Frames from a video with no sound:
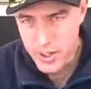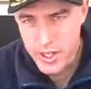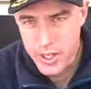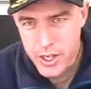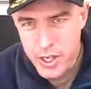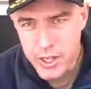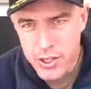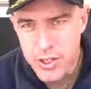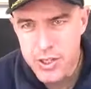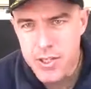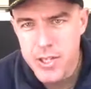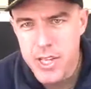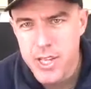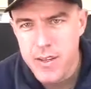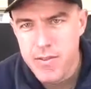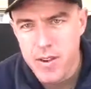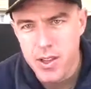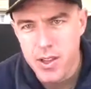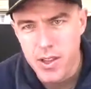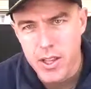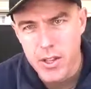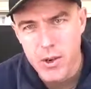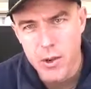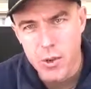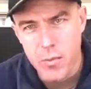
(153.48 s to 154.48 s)
you just give a
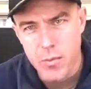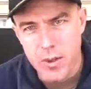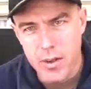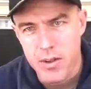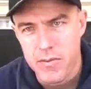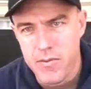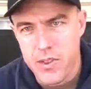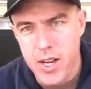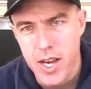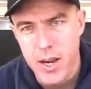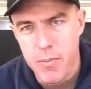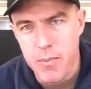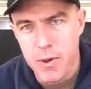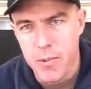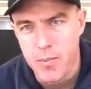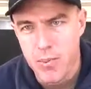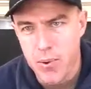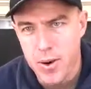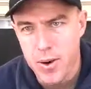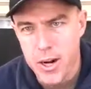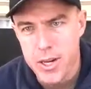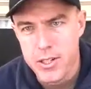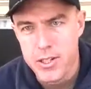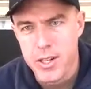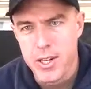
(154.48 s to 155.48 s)
little bit of downward
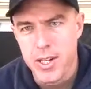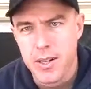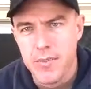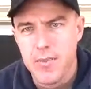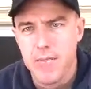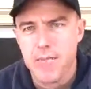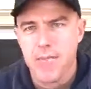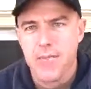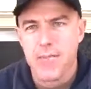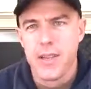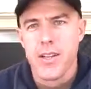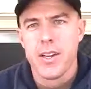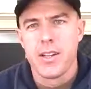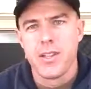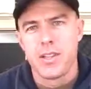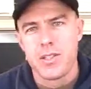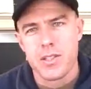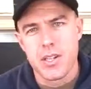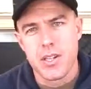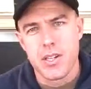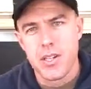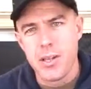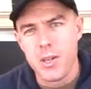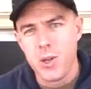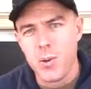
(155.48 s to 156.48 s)
pressure,
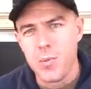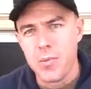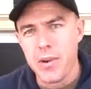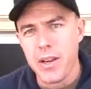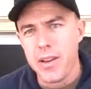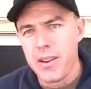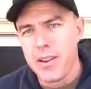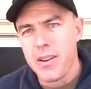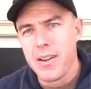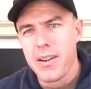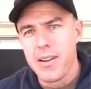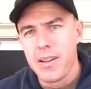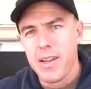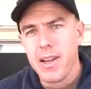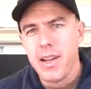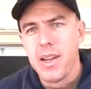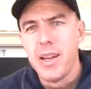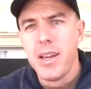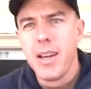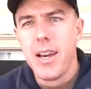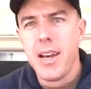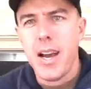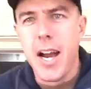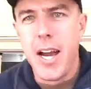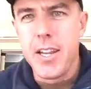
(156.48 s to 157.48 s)
just a little bit,
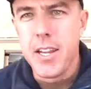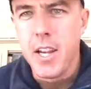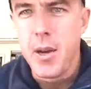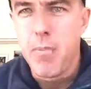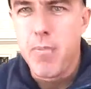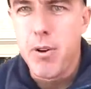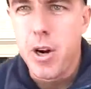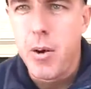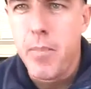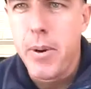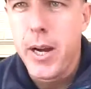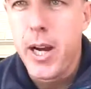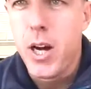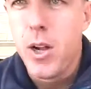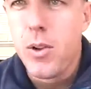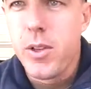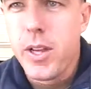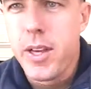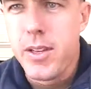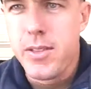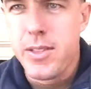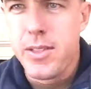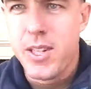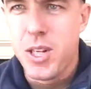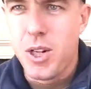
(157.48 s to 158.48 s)
and you propel
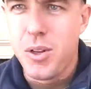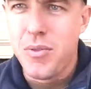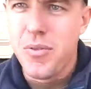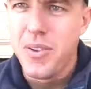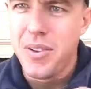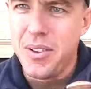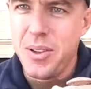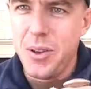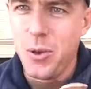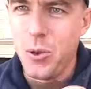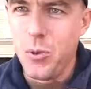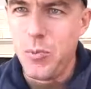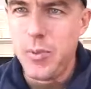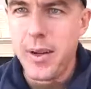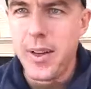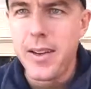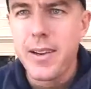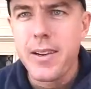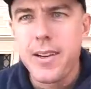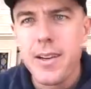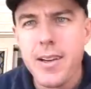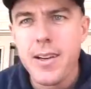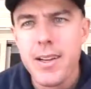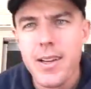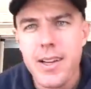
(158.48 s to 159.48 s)
yourself a little bit.
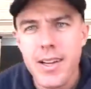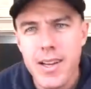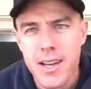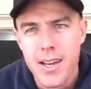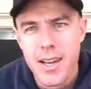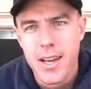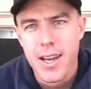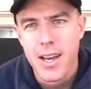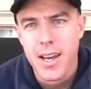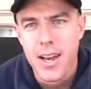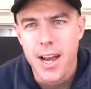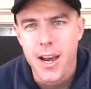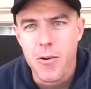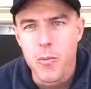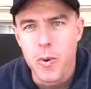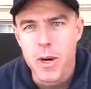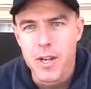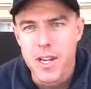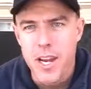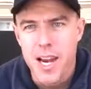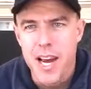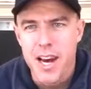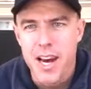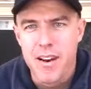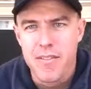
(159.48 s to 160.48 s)
And
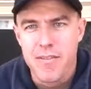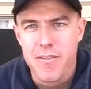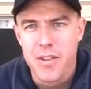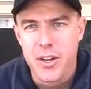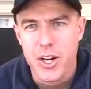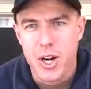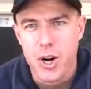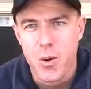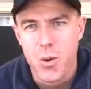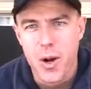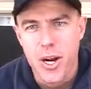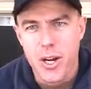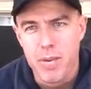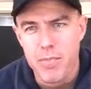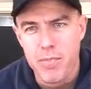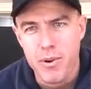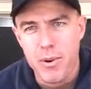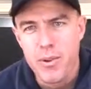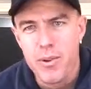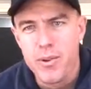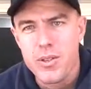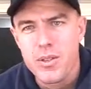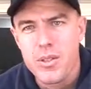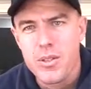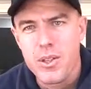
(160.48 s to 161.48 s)
when you have the correct
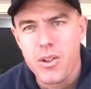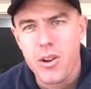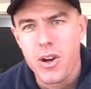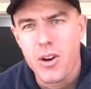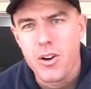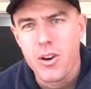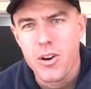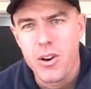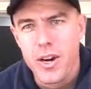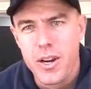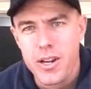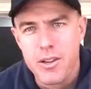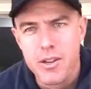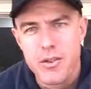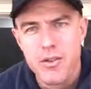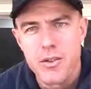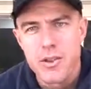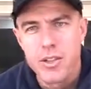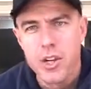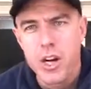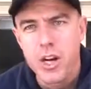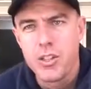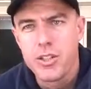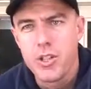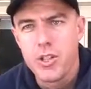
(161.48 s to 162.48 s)
boots, like I
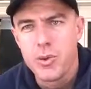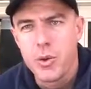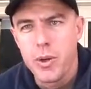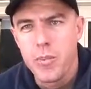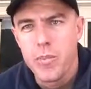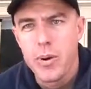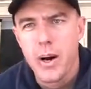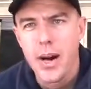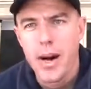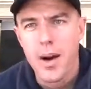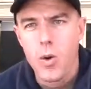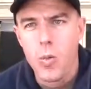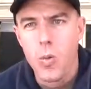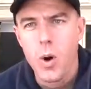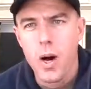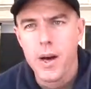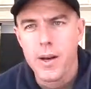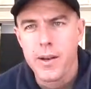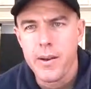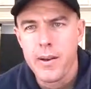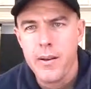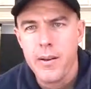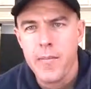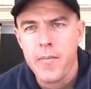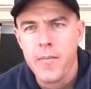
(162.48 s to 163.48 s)
showed you in part
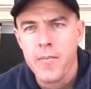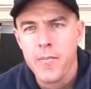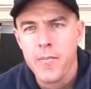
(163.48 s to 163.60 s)
1,